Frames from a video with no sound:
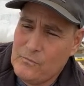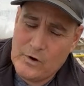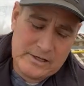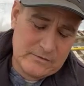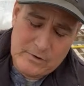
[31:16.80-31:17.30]

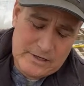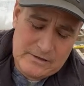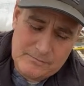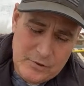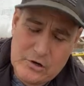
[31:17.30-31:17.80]
we
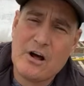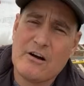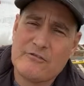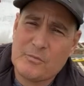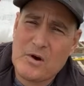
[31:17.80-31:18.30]
put it
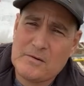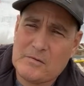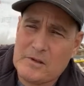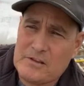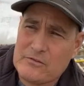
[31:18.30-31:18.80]
off for
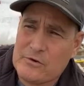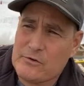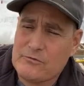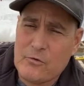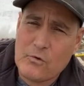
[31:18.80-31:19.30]
probably 3 or
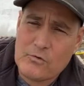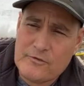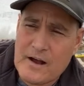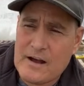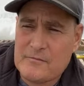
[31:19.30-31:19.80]
4 or
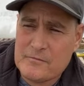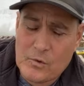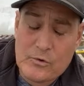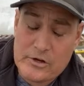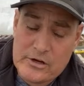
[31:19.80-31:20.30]
5
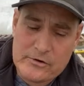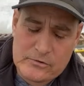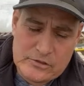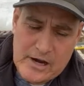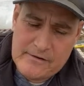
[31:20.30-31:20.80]
more
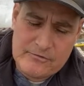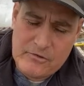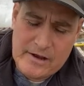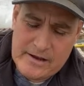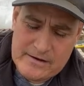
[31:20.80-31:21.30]
years after
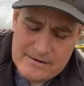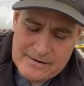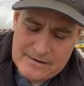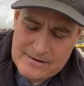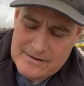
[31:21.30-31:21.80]
that.
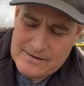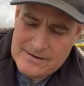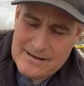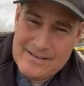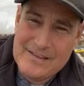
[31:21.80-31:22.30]

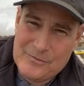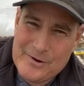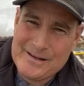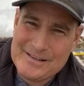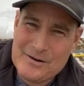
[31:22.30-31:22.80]
And then
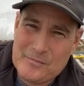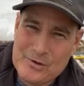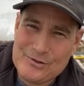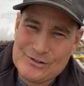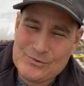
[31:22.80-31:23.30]
we ended up
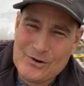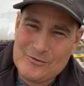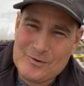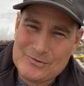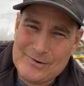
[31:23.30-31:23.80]
building a 12
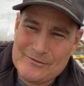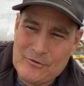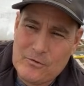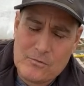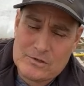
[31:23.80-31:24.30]
by
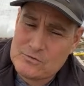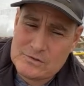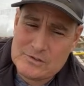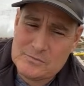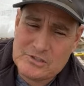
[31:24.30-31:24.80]
24, which
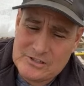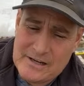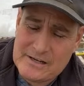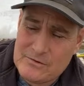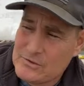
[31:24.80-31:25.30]
was a
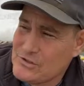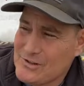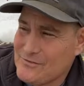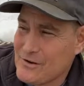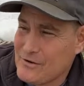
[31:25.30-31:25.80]
mistake. We should
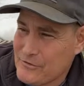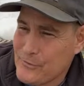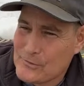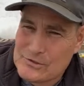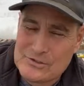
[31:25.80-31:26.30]
have, of
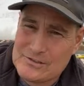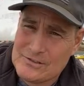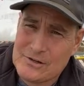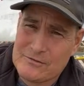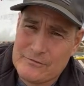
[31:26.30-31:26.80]
course,
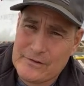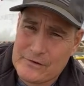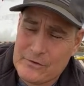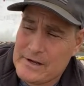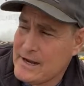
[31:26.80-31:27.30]
you can fill a
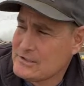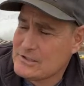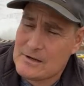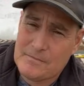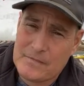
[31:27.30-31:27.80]
greenhouse
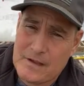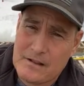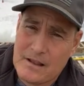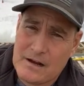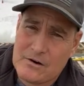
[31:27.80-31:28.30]
up a
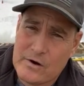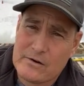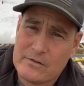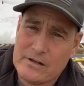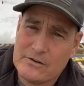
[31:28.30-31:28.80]
lot
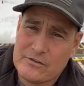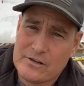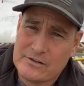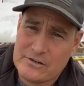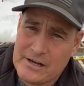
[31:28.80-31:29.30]
quicker than you
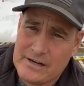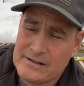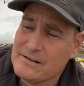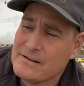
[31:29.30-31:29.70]
think you can.